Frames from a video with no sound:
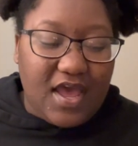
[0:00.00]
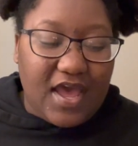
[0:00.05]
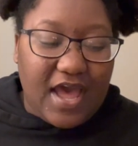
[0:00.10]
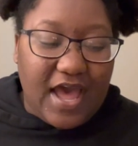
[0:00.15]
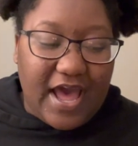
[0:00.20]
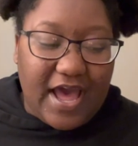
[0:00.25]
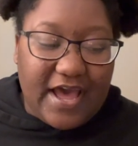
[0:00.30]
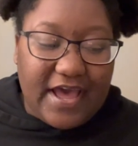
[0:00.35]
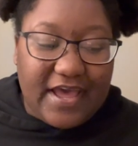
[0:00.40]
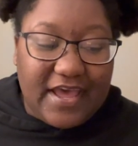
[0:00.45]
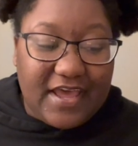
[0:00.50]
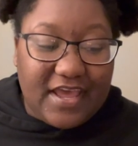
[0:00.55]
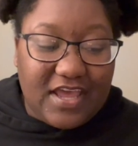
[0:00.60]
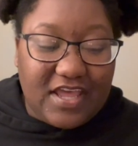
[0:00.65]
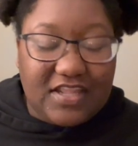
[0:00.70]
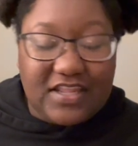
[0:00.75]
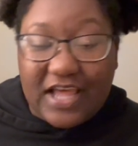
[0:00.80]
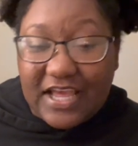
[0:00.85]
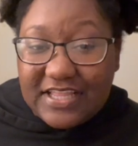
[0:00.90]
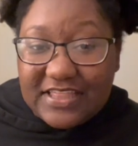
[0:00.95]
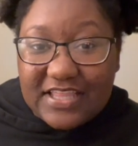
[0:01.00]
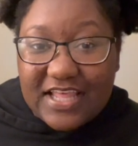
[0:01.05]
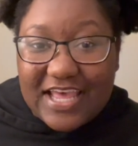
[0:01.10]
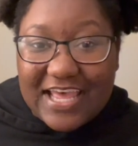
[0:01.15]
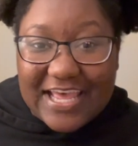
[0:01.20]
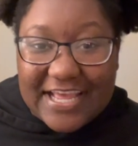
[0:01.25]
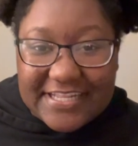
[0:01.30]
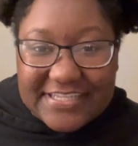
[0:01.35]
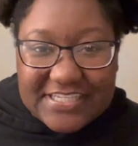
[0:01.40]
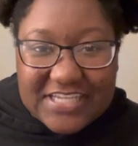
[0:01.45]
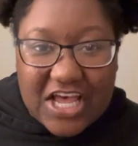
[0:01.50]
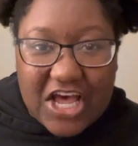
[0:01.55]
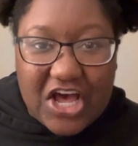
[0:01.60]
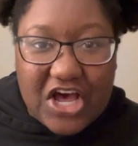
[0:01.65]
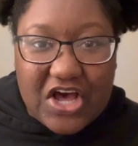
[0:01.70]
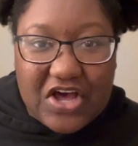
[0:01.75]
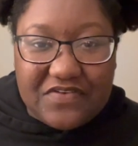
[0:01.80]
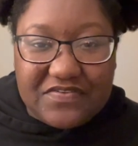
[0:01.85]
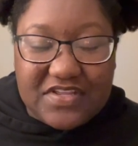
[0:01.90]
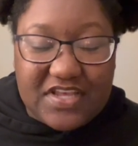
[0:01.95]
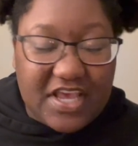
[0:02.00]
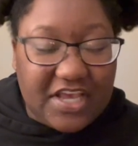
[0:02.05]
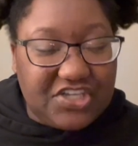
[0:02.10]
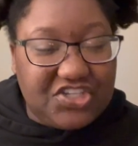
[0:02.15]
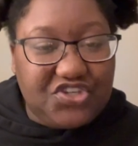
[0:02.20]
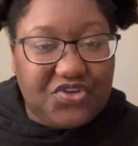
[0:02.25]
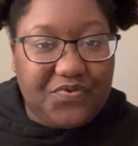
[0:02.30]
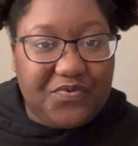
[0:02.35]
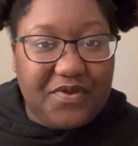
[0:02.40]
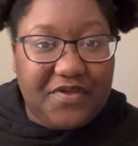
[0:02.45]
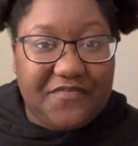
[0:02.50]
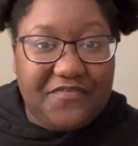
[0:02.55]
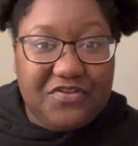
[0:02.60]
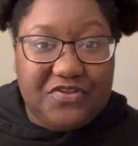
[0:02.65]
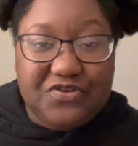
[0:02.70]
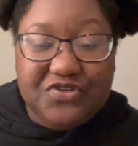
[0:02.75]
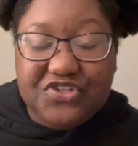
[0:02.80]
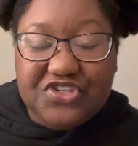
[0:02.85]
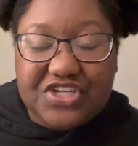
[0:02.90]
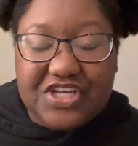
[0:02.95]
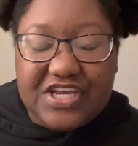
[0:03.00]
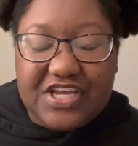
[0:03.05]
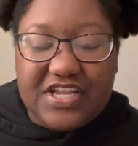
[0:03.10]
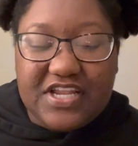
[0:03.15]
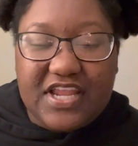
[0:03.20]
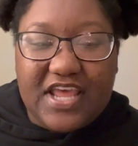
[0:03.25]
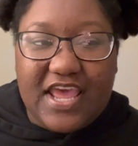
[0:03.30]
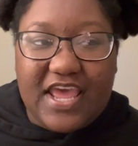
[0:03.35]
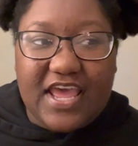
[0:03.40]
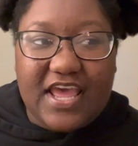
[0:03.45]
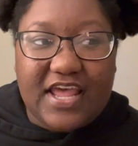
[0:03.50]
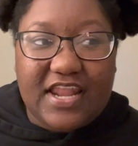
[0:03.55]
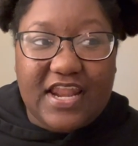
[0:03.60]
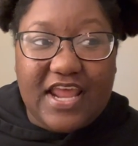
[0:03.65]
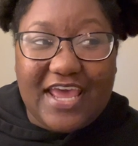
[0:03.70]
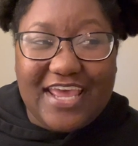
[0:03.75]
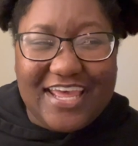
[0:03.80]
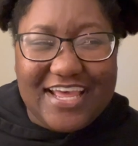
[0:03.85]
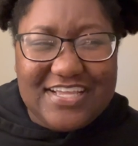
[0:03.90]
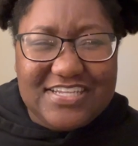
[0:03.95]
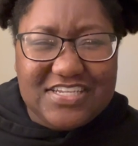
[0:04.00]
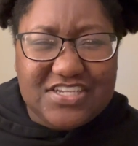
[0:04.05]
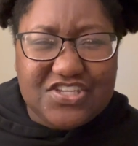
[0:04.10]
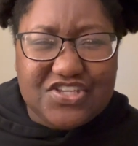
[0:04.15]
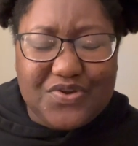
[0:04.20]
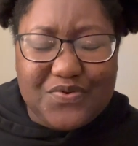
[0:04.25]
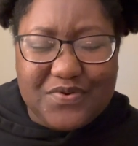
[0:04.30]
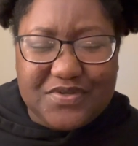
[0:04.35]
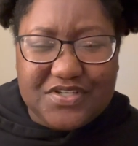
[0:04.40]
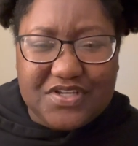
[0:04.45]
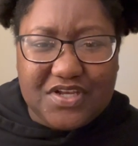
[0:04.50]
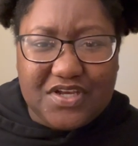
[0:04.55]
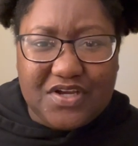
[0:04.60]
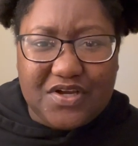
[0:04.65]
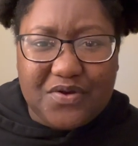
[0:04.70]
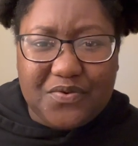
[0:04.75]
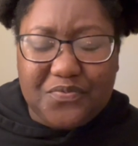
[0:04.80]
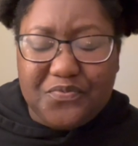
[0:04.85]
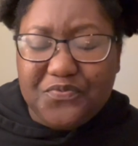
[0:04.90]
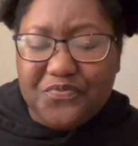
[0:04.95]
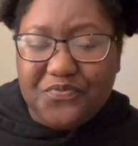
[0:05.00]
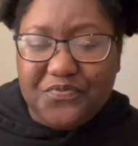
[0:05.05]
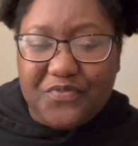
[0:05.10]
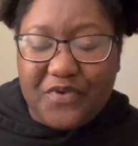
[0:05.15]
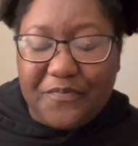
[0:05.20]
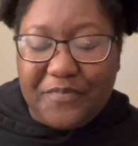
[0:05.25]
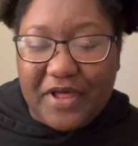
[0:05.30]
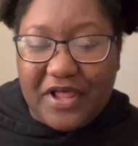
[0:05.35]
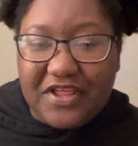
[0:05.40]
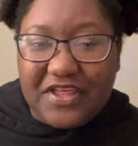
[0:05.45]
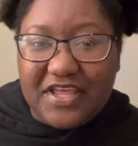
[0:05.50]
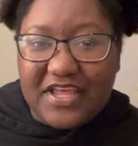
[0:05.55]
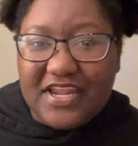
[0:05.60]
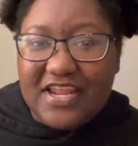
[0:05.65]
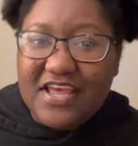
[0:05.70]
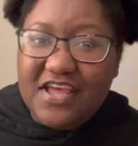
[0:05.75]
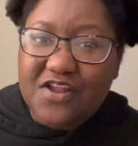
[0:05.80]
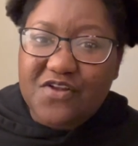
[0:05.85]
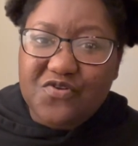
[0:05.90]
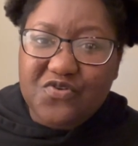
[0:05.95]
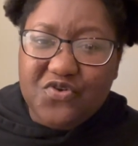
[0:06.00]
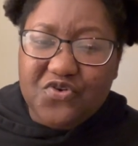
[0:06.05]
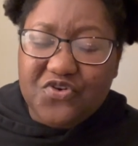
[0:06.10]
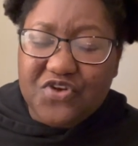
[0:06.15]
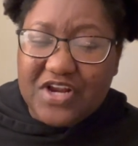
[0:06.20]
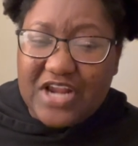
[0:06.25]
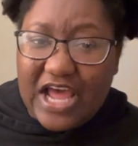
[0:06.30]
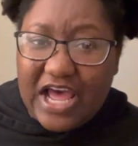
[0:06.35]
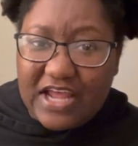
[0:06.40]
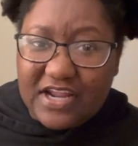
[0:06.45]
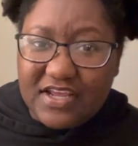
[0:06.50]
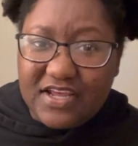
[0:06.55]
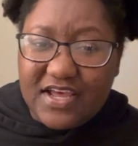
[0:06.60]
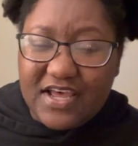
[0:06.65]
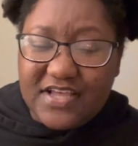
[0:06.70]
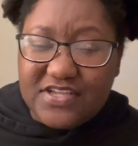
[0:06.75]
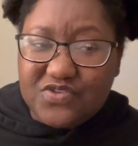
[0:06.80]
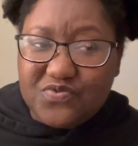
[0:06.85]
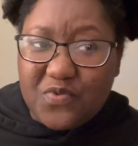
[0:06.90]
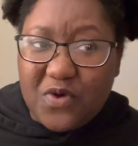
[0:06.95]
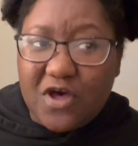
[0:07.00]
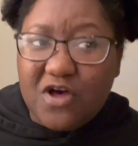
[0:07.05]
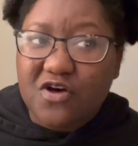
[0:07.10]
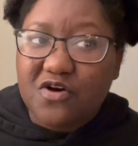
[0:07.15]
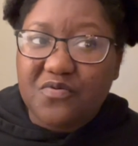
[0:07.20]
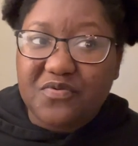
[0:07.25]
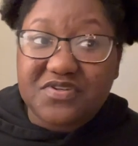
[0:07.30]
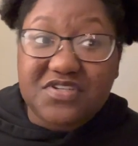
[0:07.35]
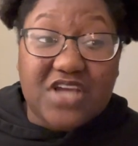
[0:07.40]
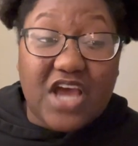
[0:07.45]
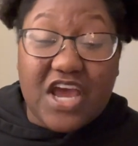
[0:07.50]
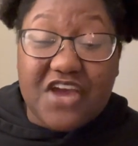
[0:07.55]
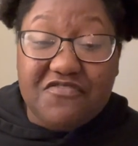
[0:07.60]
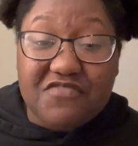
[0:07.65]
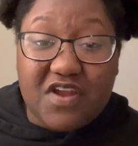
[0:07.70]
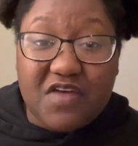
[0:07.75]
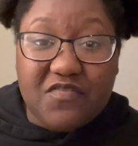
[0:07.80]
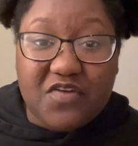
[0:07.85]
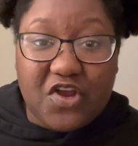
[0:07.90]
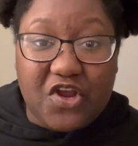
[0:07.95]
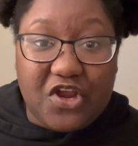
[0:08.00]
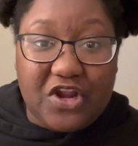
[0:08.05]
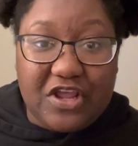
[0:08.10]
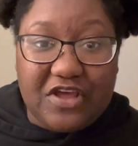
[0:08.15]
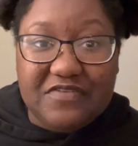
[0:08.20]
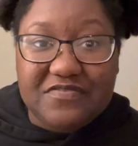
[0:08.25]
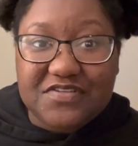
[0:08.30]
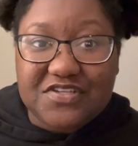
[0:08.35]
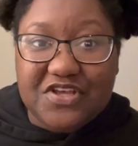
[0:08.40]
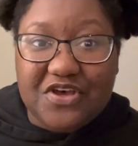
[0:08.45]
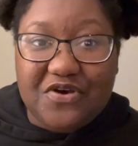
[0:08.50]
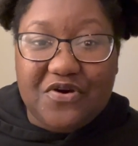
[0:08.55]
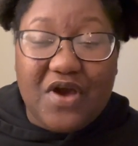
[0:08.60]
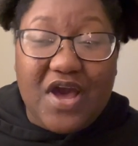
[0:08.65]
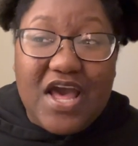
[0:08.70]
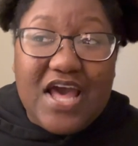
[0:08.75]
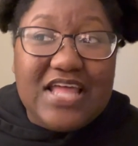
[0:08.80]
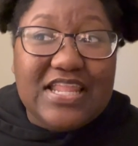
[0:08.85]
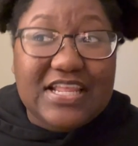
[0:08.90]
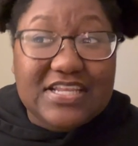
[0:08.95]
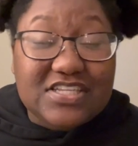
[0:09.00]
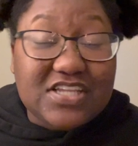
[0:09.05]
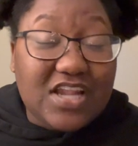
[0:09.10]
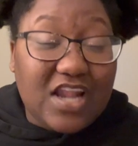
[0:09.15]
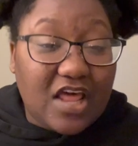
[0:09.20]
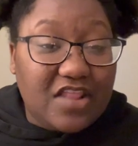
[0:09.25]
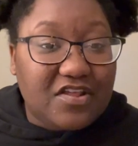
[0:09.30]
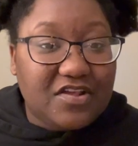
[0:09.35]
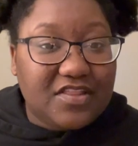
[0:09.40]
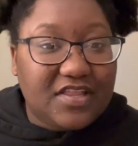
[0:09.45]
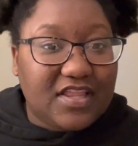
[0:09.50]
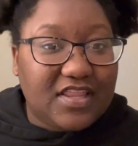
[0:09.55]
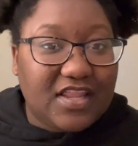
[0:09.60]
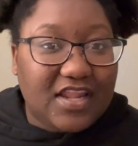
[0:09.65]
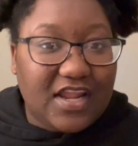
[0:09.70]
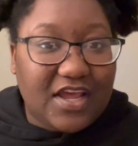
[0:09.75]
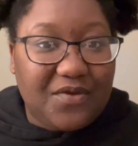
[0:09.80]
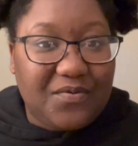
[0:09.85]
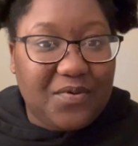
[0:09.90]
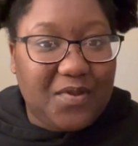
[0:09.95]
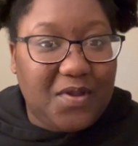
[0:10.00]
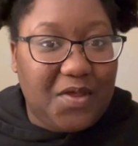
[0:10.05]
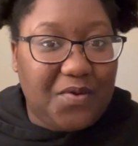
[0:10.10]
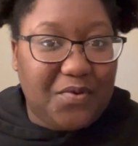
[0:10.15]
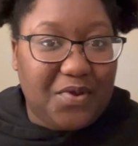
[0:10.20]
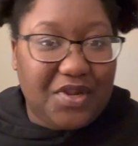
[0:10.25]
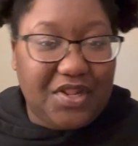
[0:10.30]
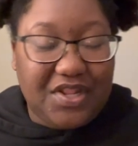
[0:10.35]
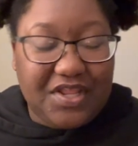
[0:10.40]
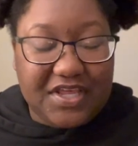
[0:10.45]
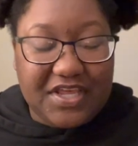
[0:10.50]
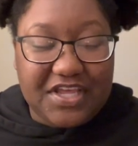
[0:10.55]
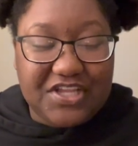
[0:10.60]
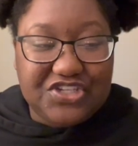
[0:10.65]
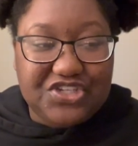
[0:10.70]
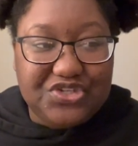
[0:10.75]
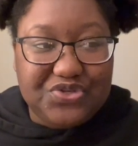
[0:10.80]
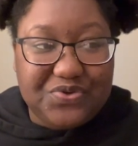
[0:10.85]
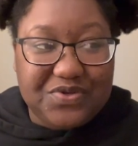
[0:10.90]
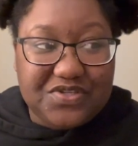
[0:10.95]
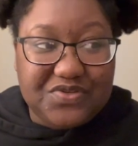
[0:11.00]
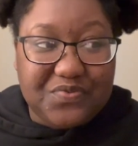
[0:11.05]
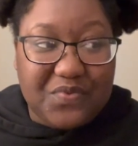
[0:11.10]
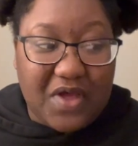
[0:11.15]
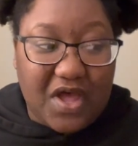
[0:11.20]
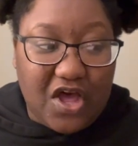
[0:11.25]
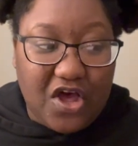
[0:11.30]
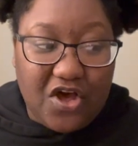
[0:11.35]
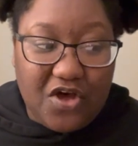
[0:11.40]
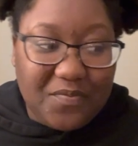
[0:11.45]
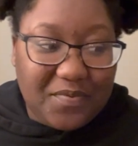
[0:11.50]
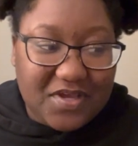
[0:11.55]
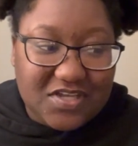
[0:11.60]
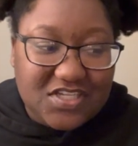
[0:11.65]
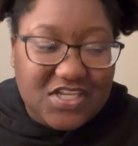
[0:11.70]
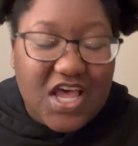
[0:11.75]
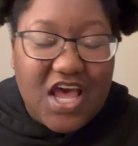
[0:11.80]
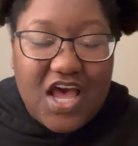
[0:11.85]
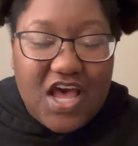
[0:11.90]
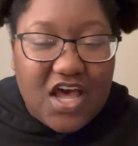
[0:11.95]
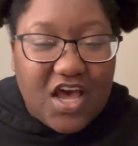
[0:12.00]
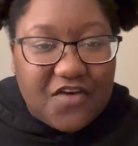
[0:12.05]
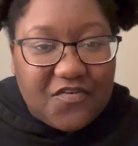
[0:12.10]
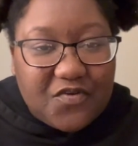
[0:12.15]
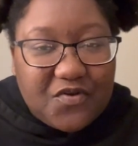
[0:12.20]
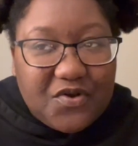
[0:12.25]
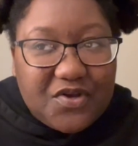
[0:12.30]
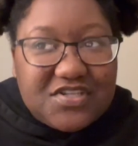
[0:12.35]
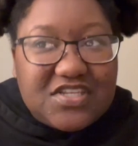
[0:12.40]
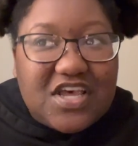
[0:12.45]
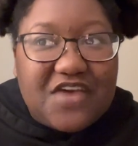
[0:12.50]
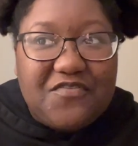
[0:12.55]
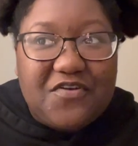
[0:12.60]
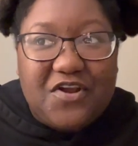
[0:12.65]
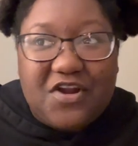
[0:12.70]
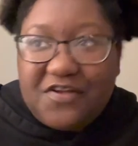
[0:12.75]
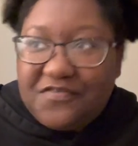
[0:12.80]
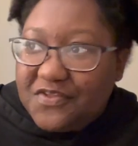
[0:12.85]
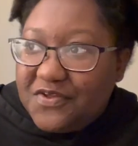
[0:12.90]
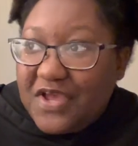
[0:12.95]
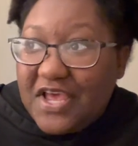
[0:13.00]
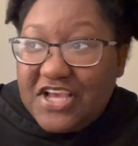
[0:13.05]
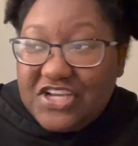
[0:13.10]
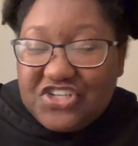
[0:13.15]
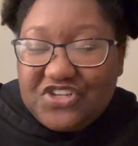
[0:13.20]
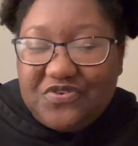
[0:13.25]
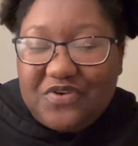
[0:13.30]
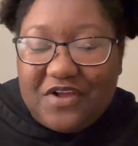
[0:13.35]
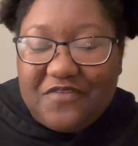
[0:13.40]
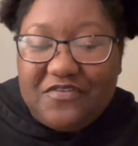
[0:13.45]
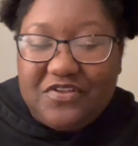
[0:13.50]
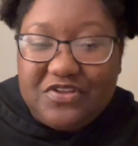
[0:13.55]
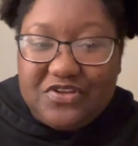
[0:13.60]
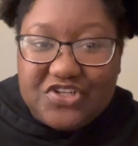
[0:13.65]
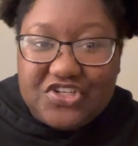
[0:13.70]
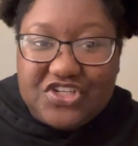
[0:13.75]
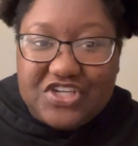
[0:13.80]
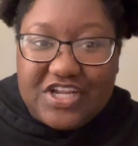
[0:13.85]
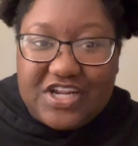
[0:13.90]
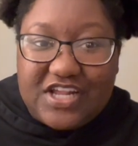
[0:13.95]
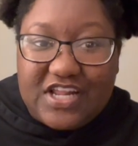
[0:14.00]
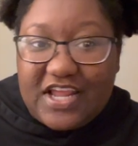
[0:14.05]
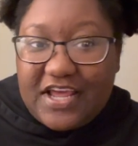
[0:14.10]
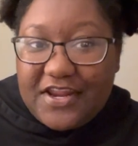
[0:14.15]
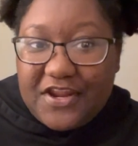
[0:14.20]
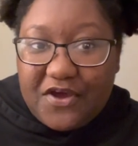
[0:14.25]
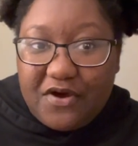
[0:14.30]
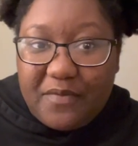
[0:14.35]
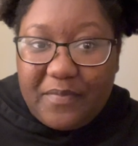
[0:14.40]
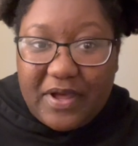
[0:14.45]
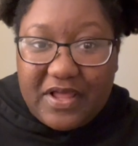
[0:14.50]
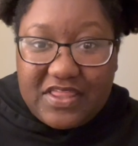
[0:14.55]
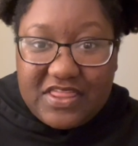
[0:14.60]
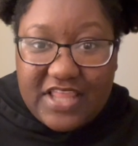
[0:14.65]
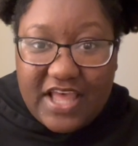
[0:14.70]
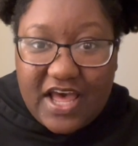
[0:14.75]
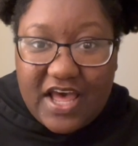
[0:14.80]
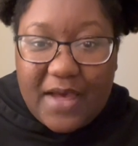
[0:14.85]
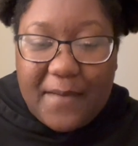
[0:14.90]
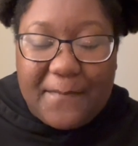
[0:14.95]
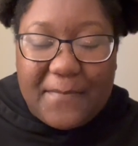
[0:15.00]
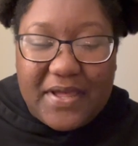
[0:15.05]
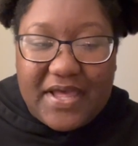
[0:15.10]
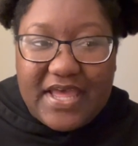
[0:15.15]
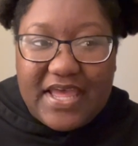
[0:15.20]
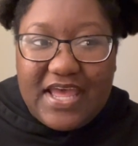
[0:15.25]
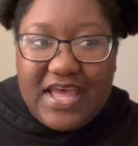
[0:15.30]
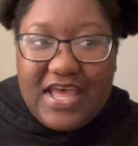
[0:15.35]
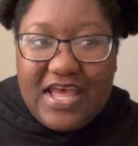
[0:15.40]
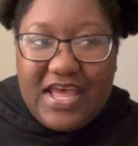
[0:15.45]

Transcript: I like the hints of the Haitian Revolution, and I guess there was a rebellion in Grenada as well, which I've never heard of. So that's another thing that I really want to look into as well, because of course I've heard of the Haitian Revolution and I know about that, but